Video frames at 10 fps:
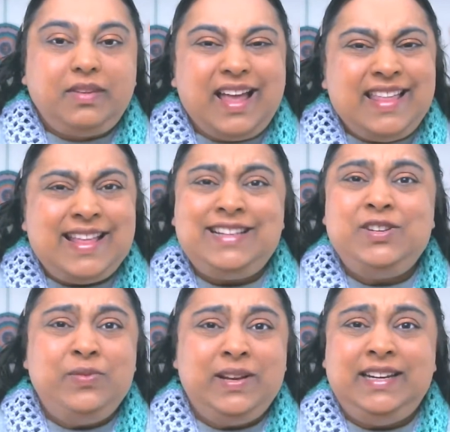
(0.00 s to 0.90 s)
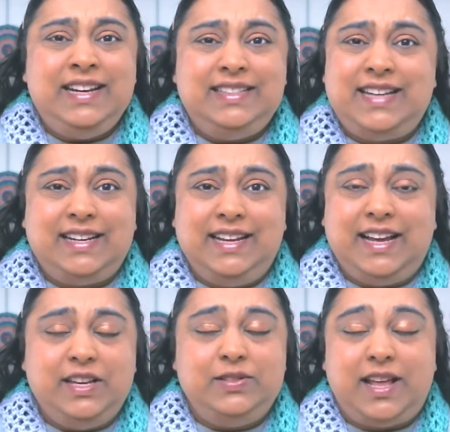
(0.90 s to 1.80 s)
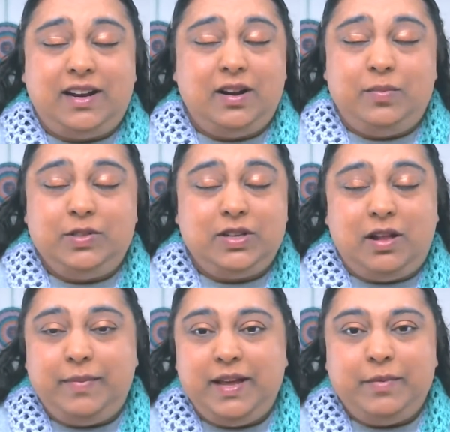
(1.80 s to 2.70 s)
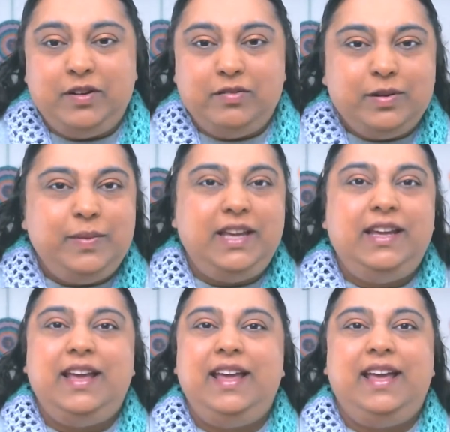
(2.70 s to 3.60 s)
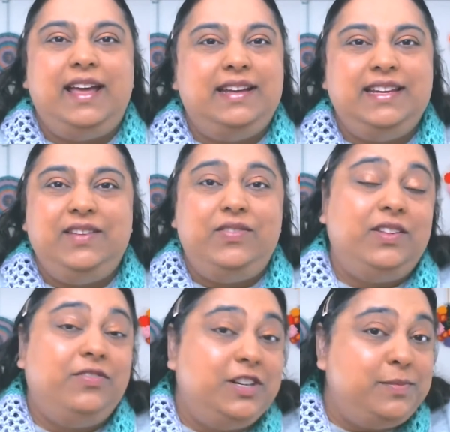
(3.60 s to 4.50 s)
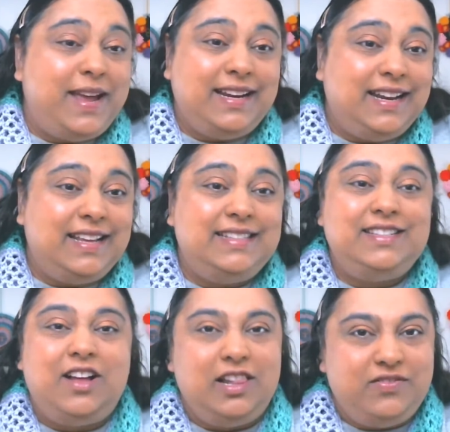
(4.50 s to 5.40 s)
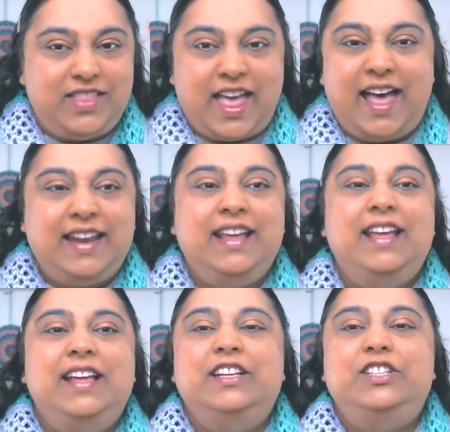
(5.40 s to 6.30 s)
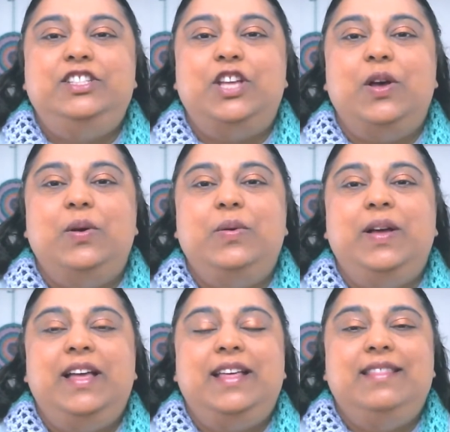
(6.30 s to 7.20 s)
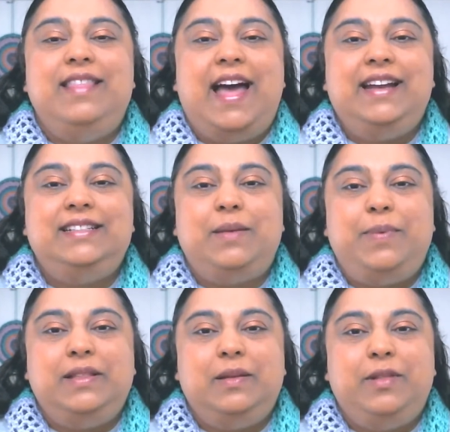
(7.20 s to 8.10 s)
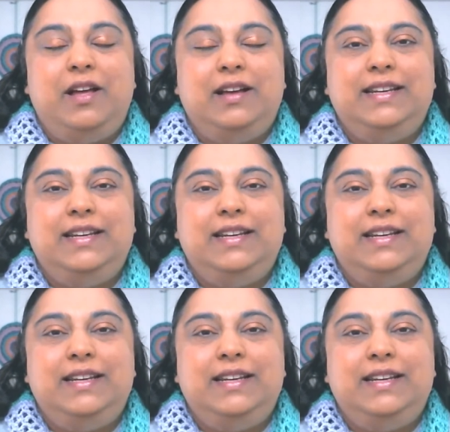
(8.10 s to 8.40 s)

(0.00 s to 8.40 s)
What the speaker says: And that's a really neat technique. I use that on almost all my amigurumi and even the fridge magnets, all of that. So that is up on the blog